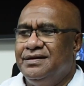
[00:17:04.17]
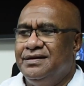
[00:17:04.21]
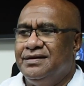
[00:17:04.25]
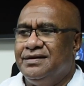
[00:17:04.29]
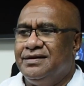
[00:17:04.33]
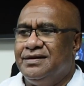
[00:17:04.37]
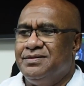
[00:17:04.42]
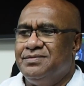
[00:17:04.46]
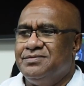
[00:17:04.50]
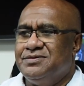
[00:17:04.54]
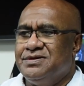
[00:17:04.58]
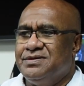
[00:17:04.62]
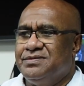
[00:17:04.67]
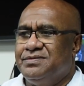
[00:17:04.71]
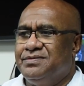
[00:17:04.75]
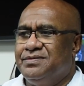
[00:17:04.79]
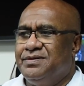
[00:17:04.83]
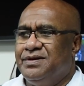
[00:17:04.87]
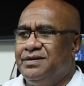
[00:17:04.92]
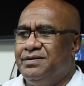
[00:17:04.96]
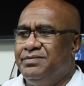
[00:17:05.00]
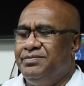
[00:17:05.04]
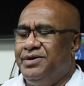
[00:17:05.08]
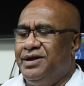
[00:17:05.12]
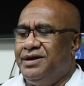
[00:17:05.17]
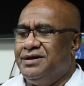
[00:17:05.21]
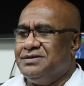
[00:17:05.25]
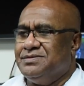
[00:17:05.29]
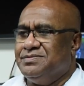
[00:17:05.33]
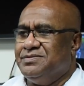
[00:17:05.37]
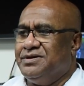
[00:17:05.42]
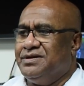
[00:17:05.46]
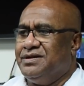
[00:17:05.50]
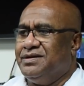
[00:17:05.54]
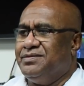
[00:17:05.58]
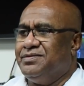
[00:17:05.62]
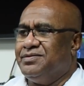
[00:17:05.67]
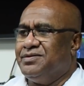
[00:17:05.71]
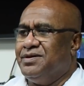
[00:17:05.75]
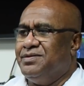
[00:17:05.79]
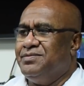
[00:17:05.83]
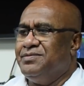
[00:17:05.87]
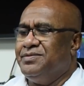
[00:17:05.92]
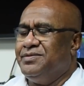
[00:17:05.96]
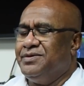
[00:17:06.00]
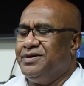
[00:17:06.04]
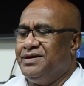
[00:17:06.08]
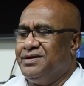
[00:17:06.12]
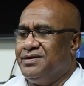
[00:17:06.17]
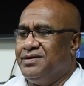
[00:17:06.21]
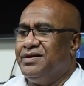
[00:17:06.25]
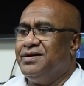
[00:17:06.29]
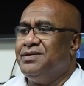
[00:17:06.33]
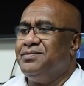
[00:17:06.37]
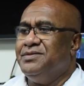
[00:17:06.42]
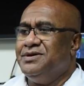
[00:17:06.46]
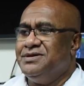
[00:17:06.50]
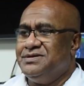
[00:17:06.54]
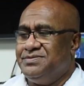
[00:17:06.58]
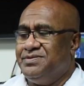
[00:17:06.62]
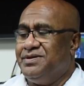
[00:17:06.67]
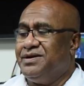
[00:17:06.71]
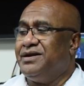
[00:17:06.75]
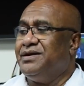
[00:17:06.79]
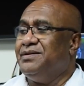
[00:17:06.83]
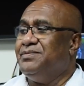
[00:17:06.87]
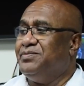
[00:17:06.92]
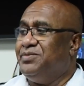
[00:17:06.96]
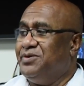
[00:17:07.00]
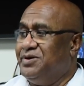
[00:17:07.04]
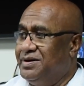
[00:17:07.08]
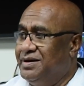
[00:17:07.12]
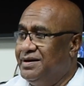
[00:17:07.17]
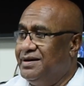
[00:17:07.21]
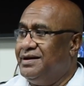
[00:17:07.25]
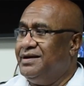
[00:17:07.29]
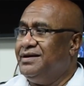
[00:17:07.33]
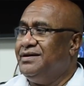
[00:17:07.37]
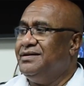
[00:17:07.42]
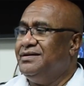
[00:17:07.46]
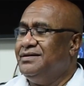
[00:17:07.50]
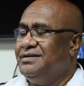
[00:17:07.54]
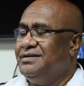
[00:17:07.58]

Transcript: in terms of management of economy is very important, eh?